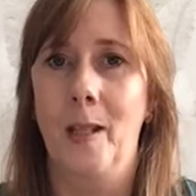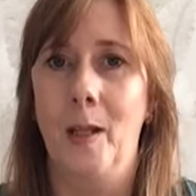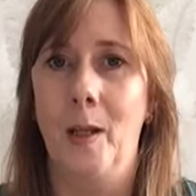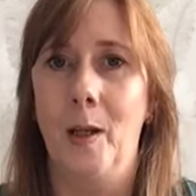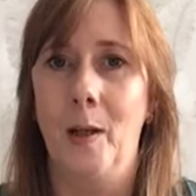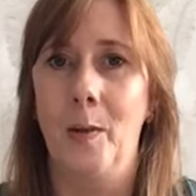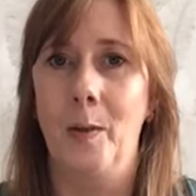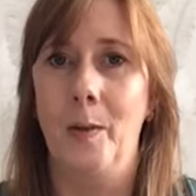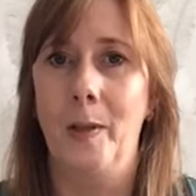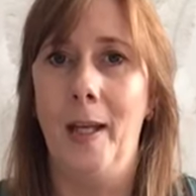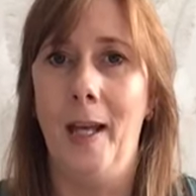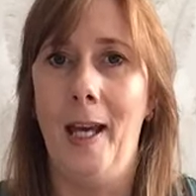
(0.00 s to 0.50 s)

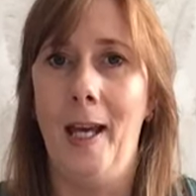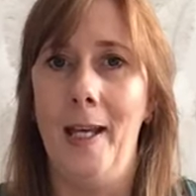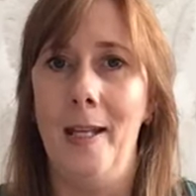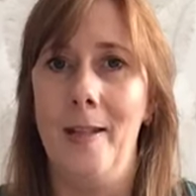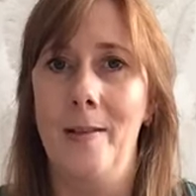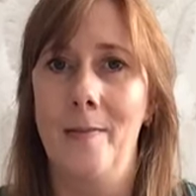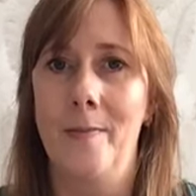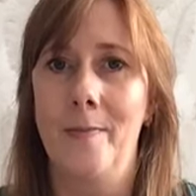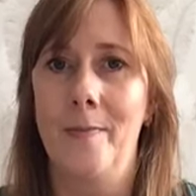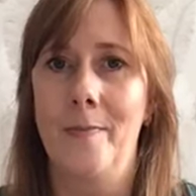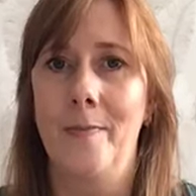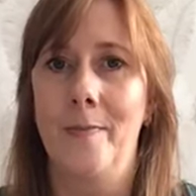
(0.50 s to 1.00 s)
Okay,
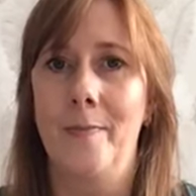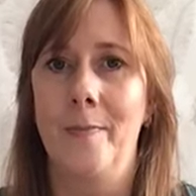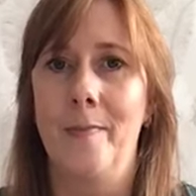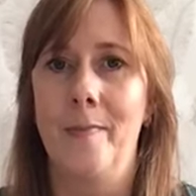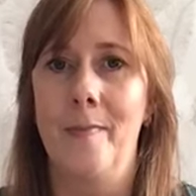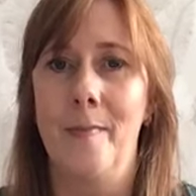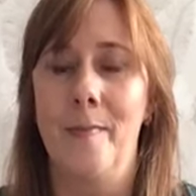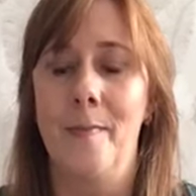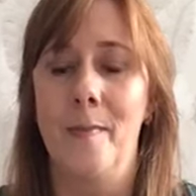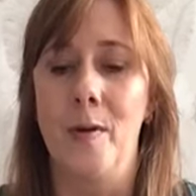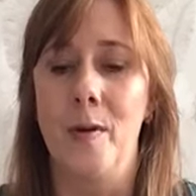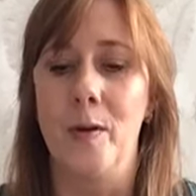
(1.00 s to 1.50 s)

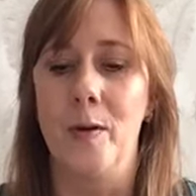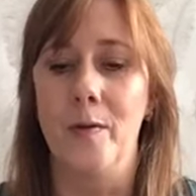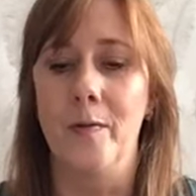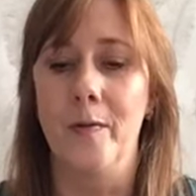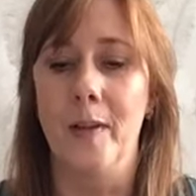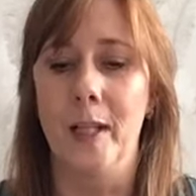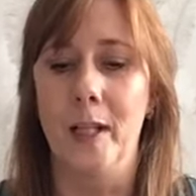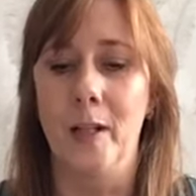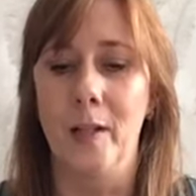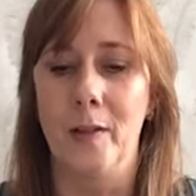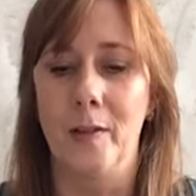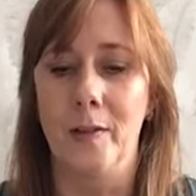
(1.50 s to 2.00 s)

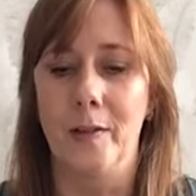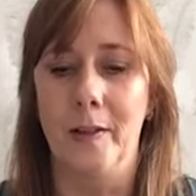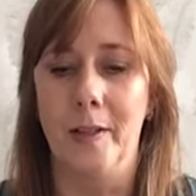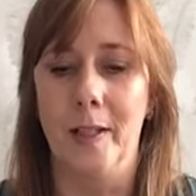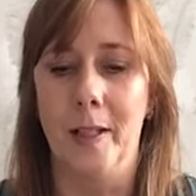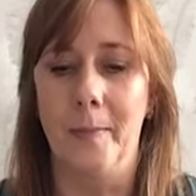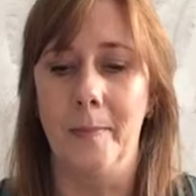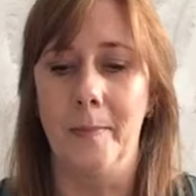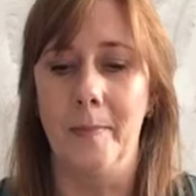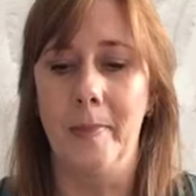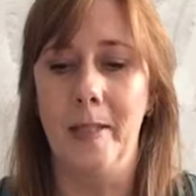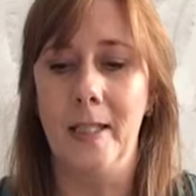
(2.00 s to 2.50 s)
moving on.
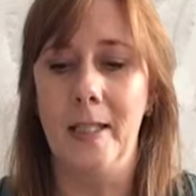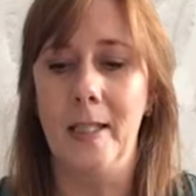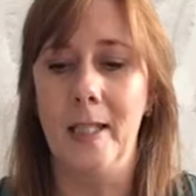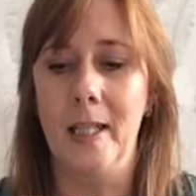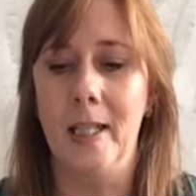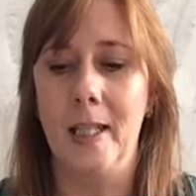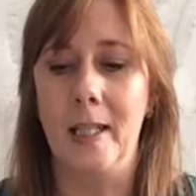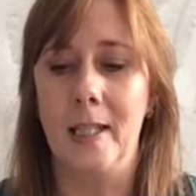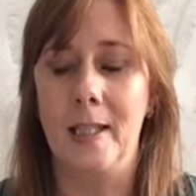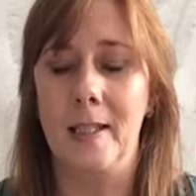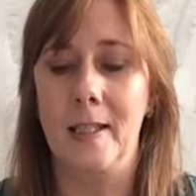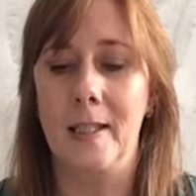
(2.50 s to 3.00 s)
Number
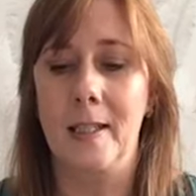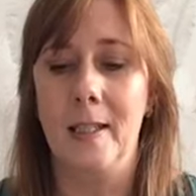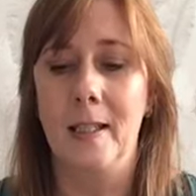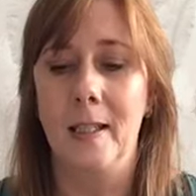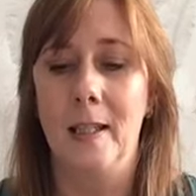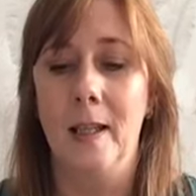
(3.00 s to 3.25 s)
6.